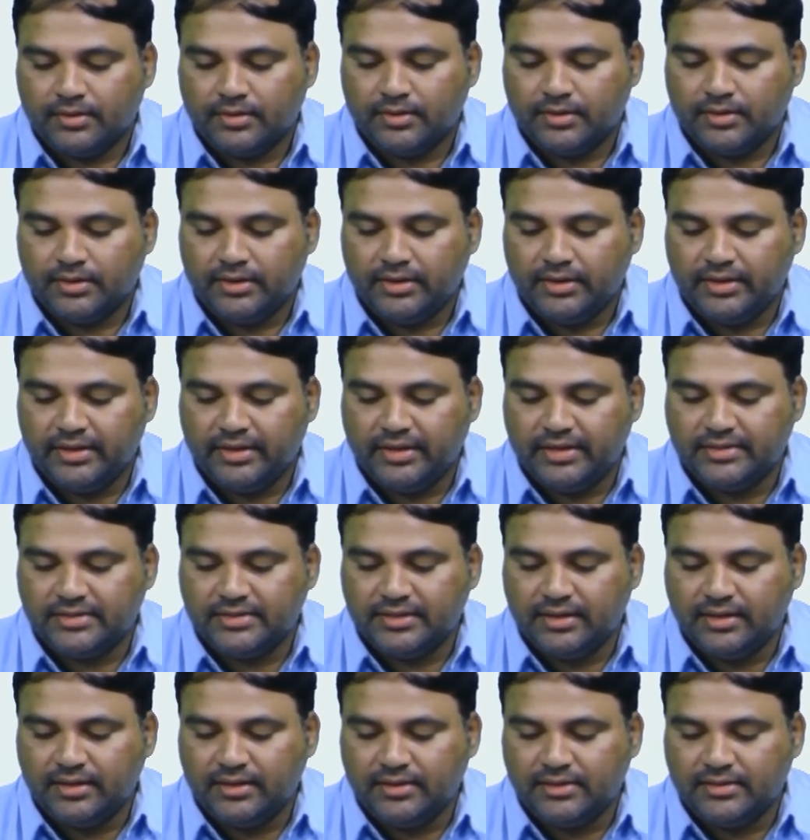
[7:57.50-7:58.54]
Here is
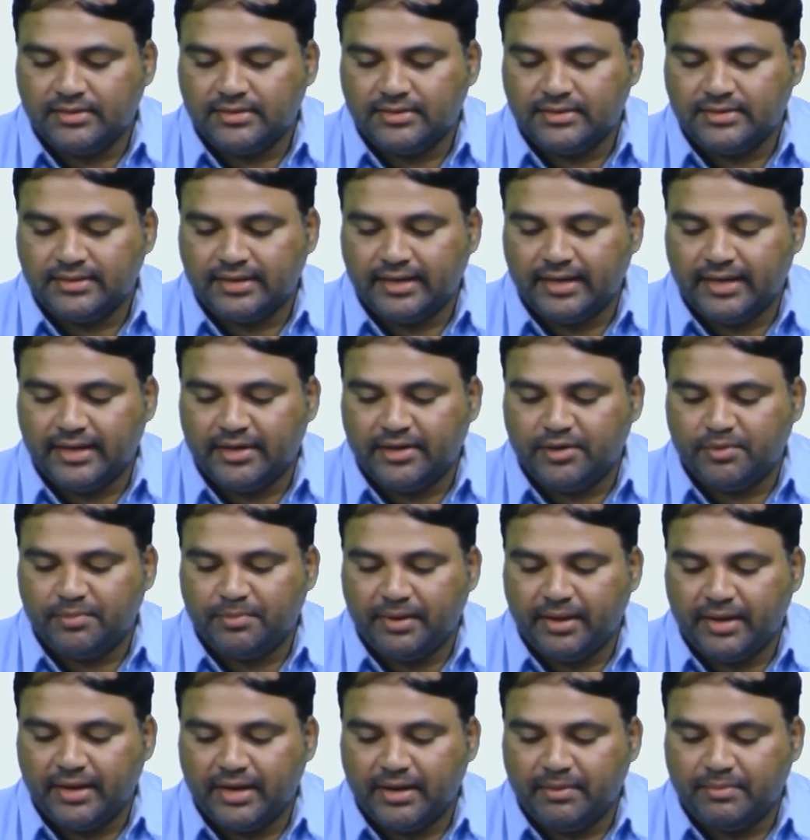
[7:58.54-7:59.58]
the second
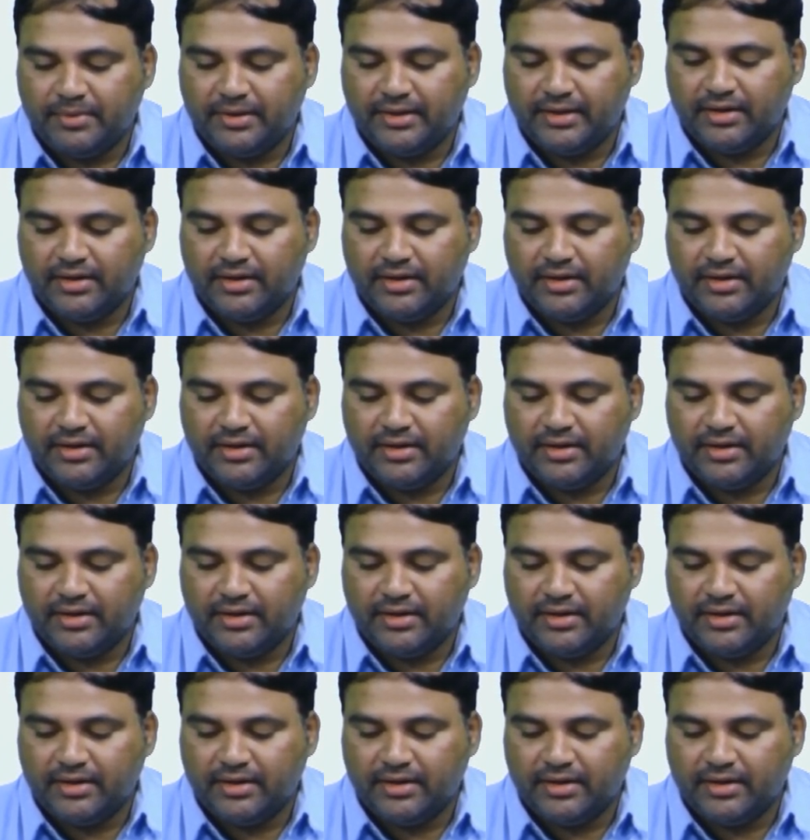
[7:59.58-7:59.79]
parameter